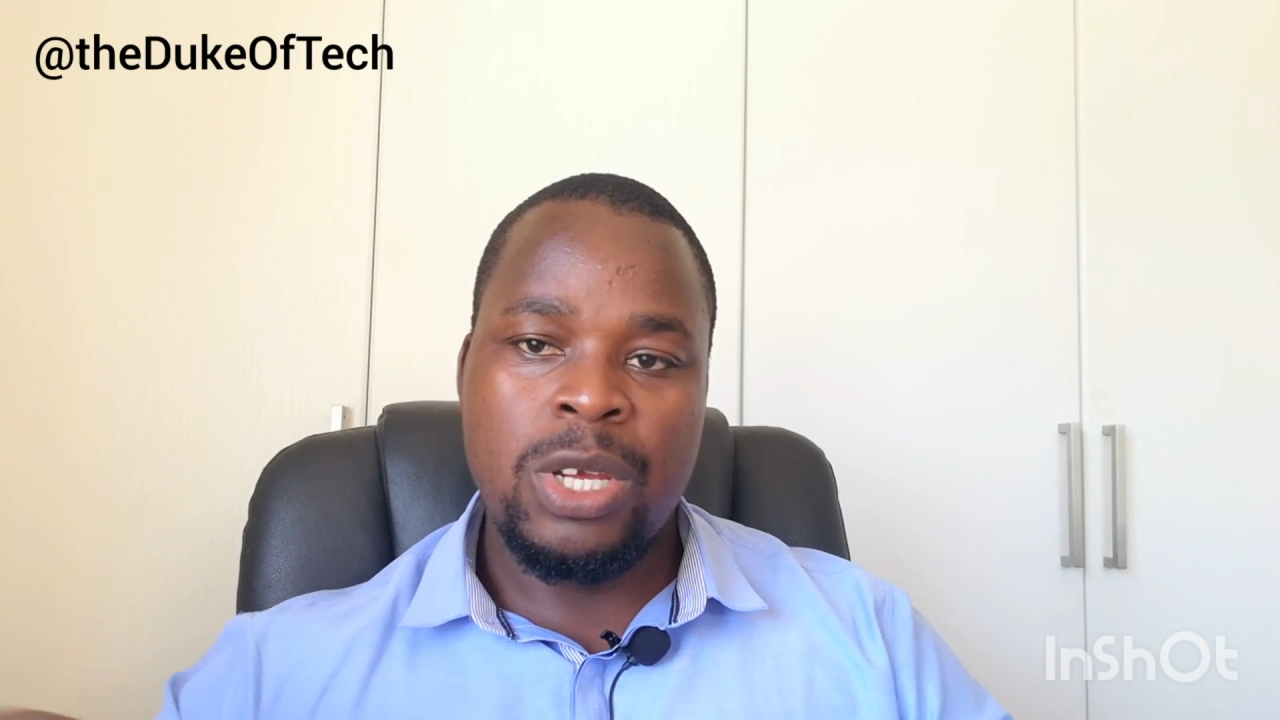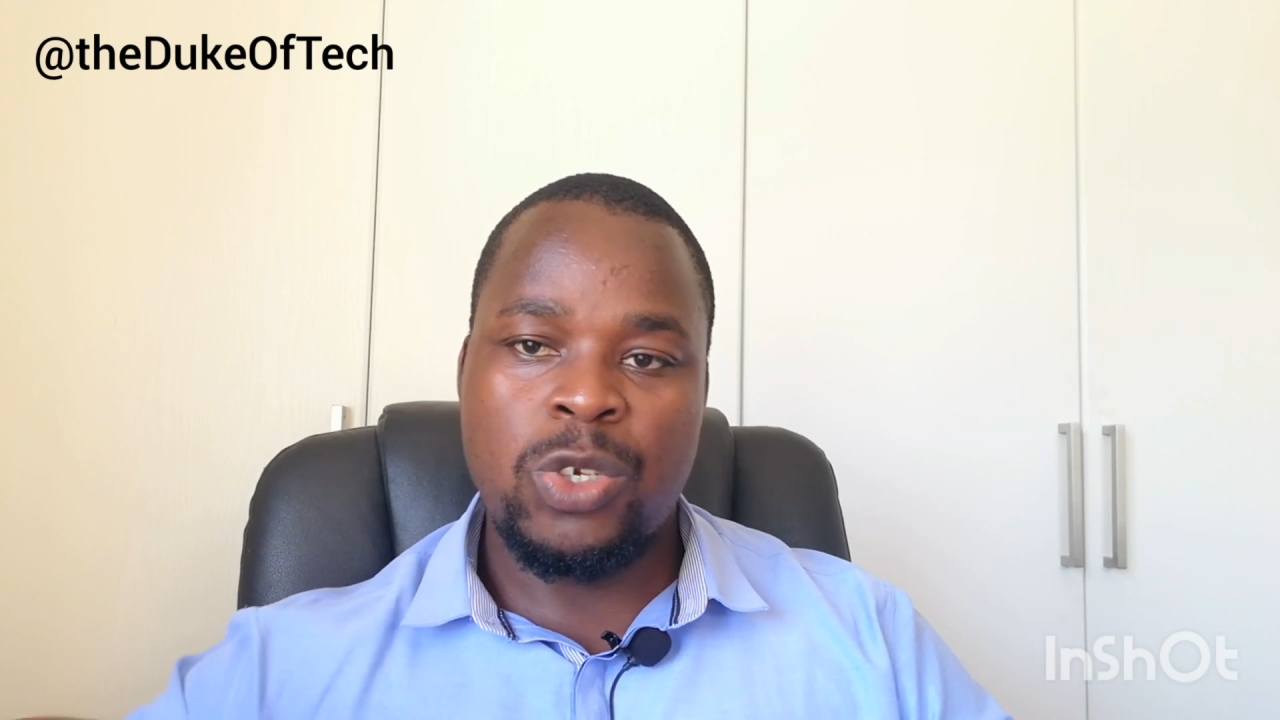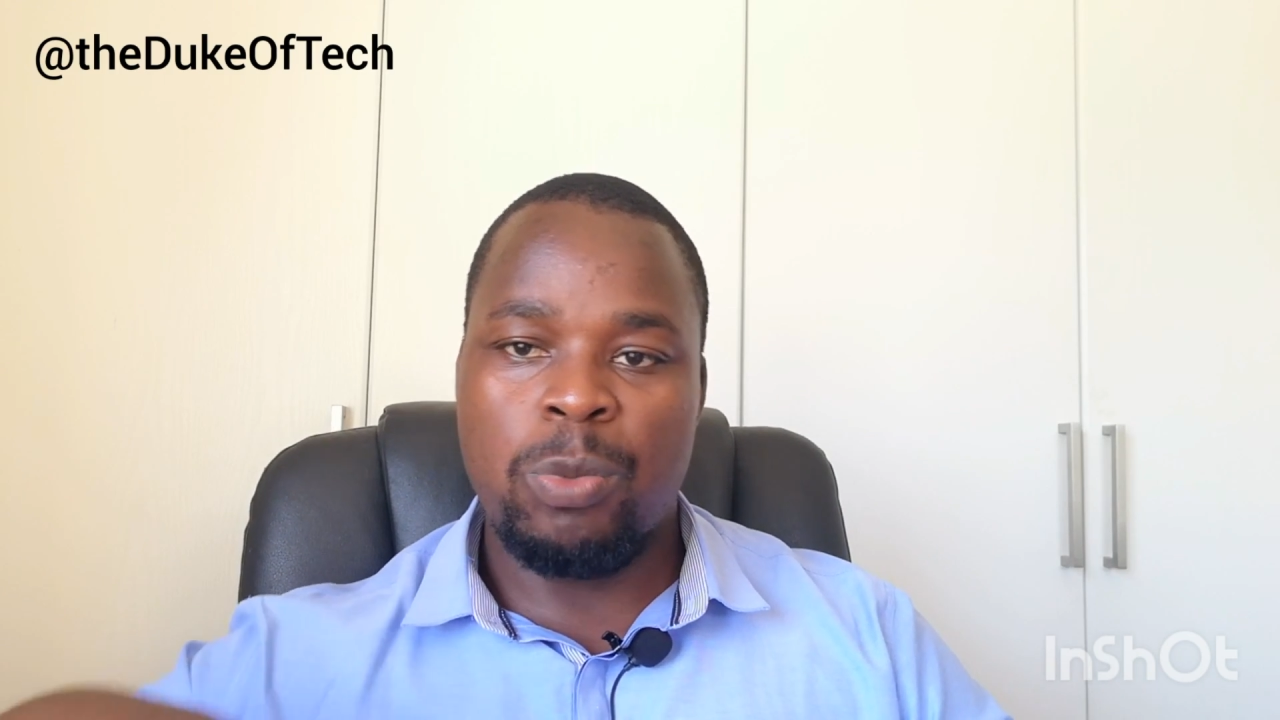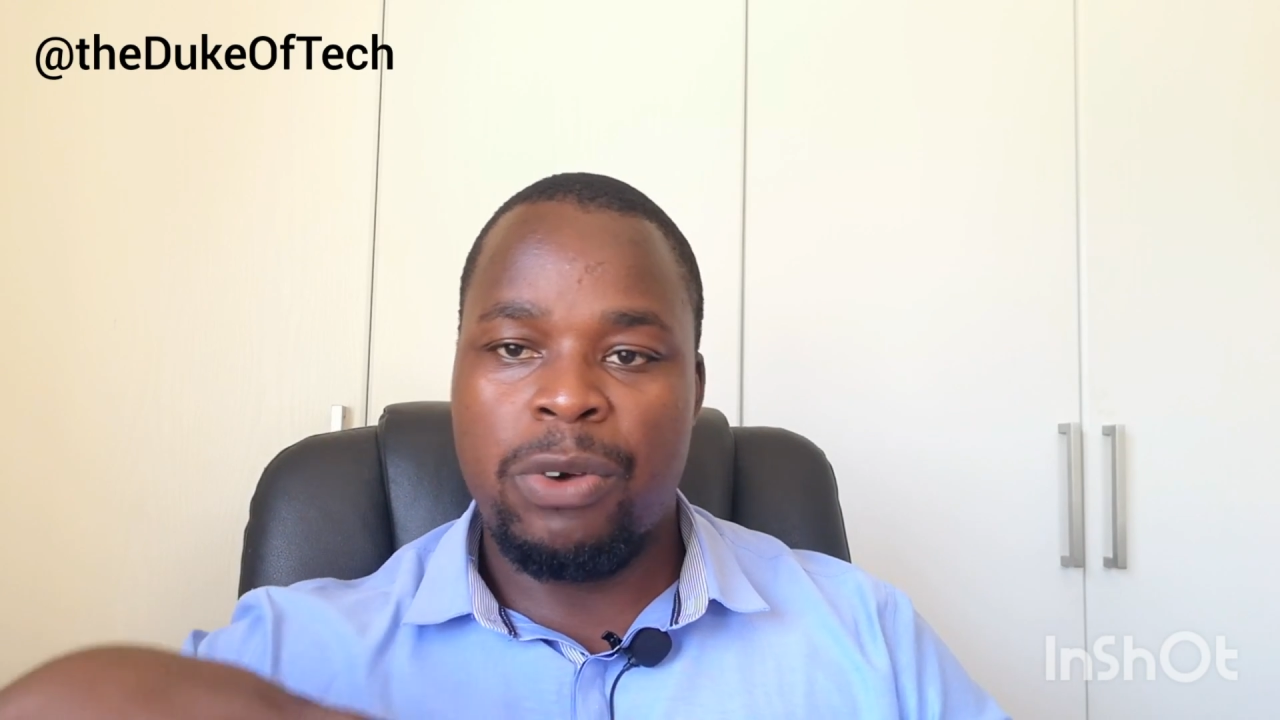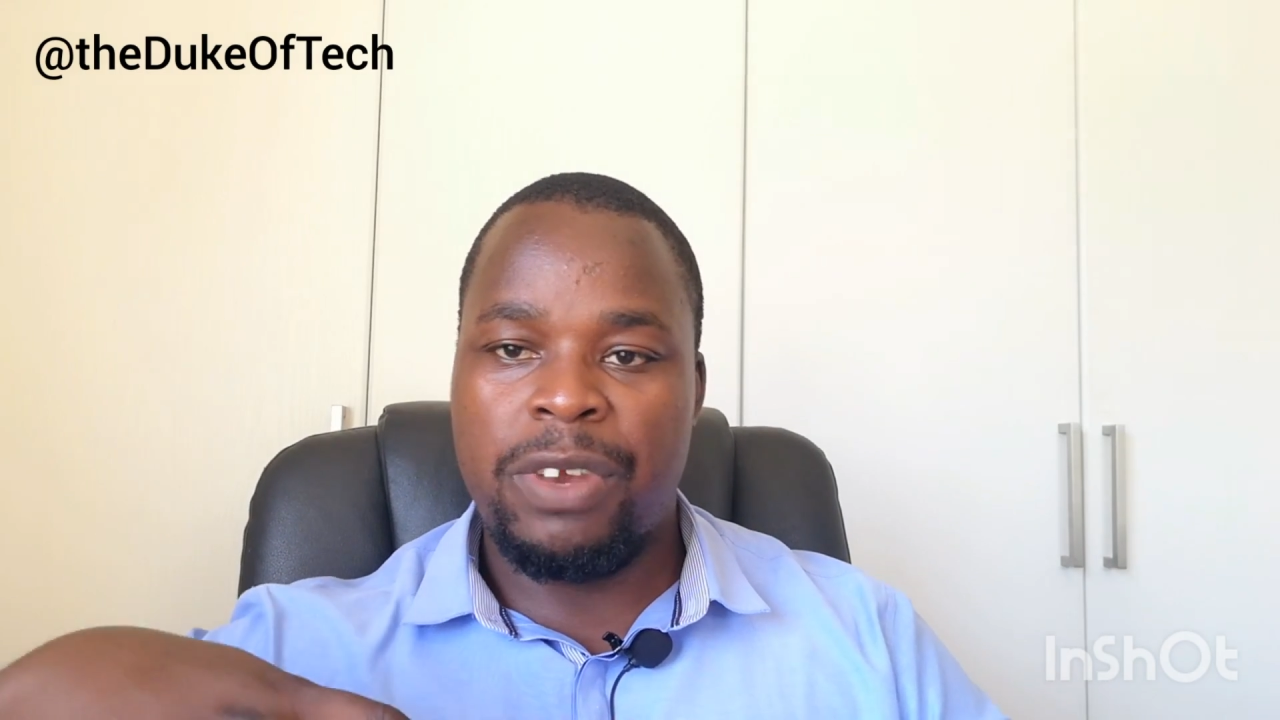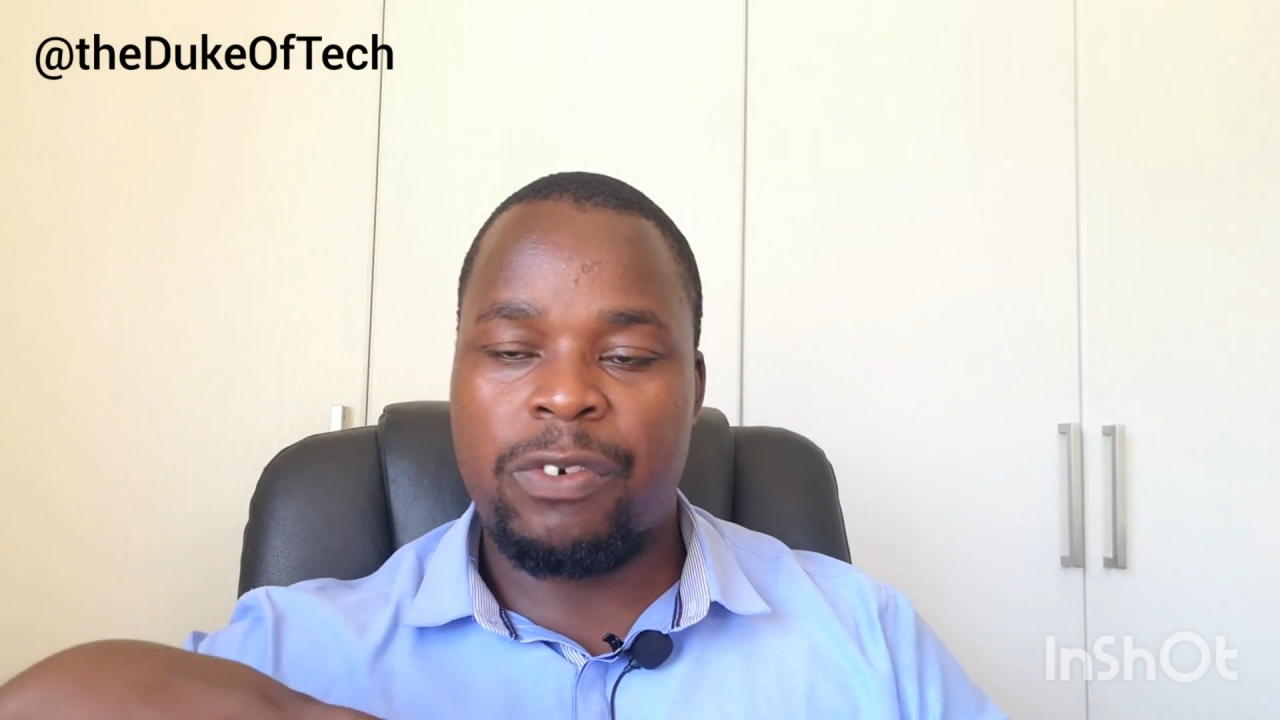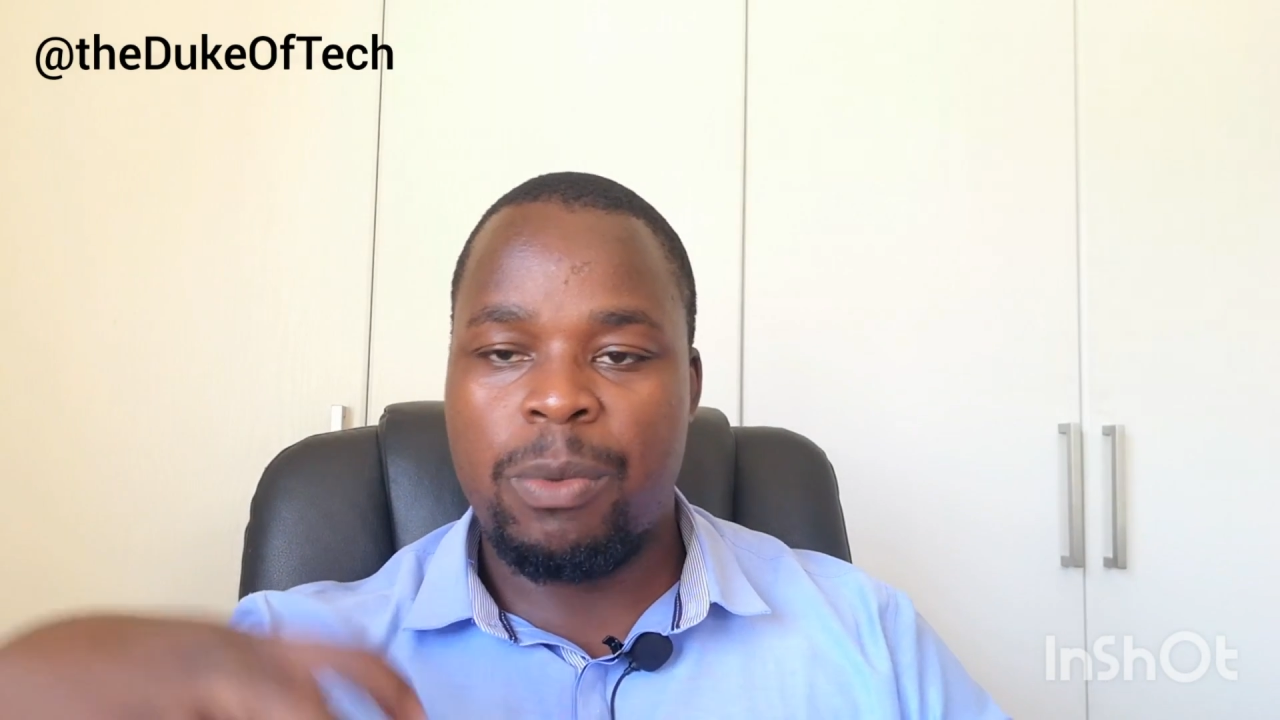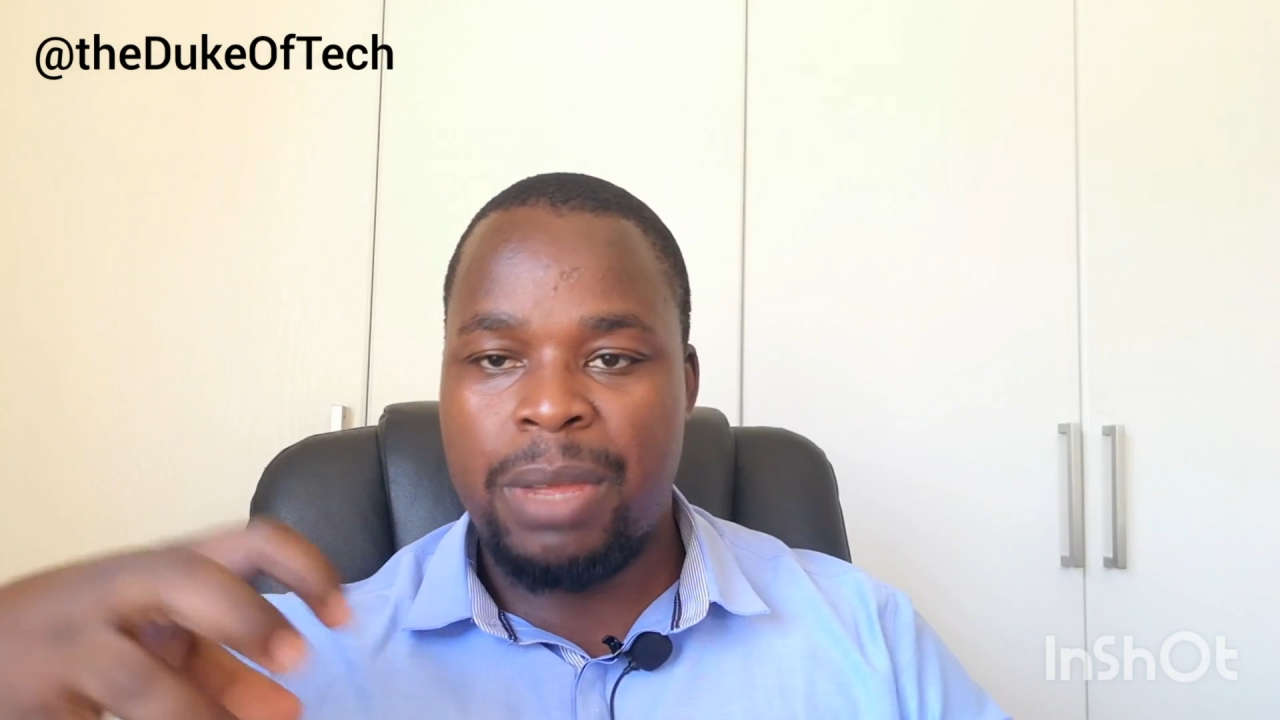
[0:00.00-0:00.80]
to move it from